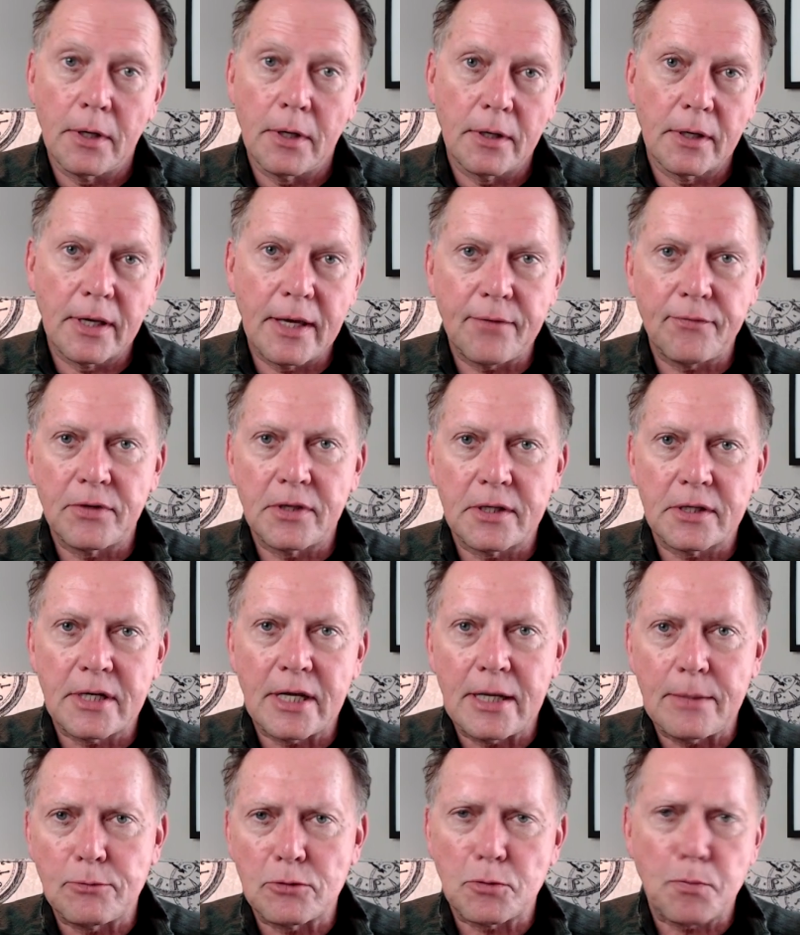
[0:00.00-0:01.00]
given the
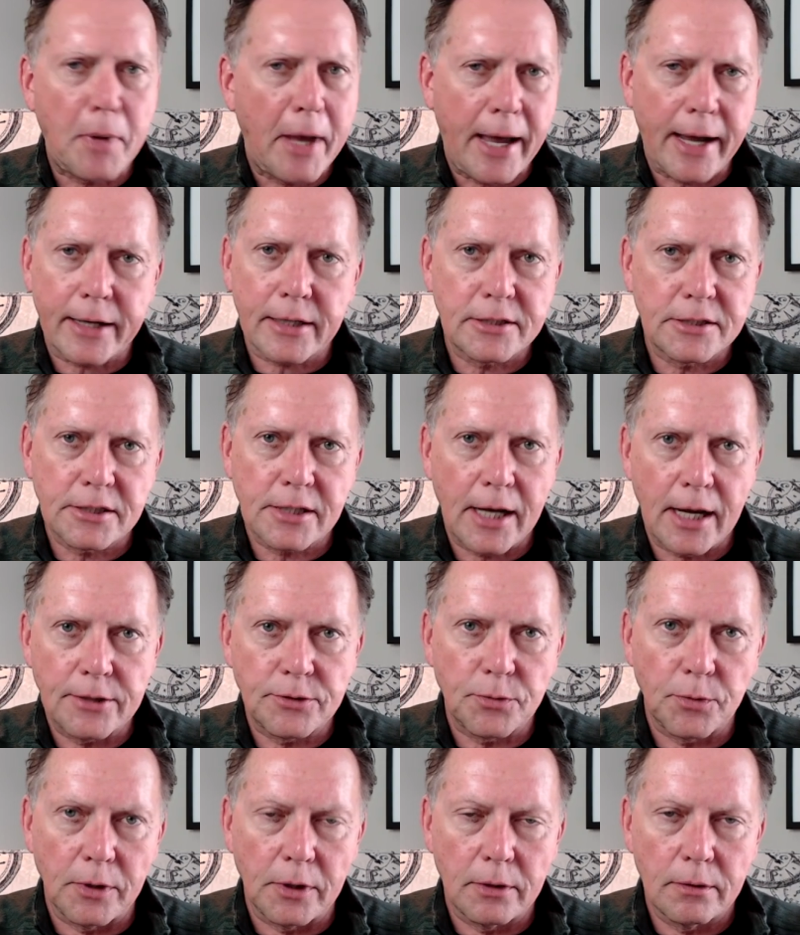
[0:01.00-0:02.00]
team's packed
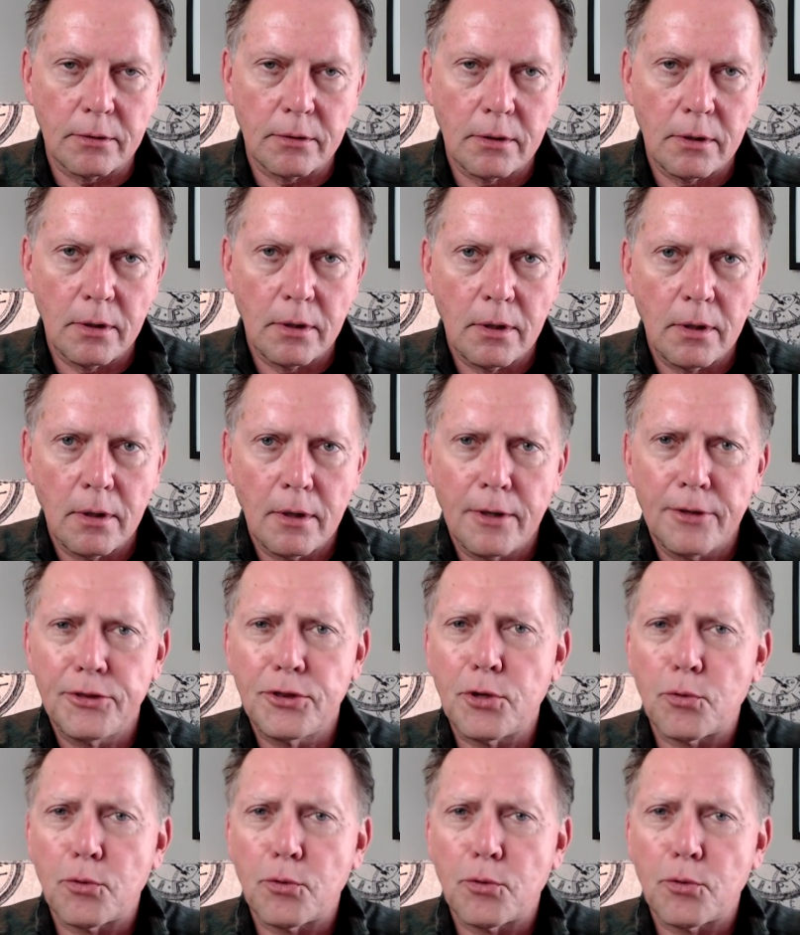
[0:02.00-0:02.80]
schedule. The